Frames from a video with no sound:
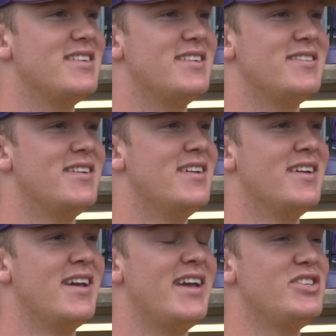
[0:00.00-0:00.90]
And
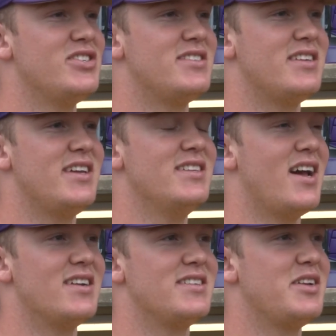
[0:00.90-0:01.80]
he's
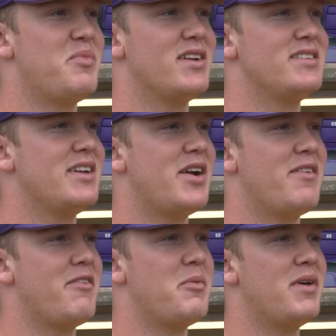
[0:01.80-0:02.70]
honestly the best leader I've
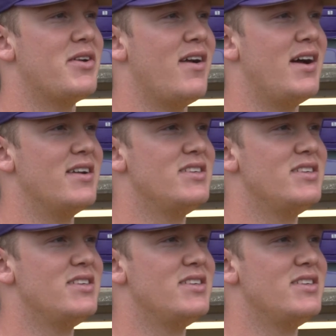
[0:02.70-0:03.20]
ever been around.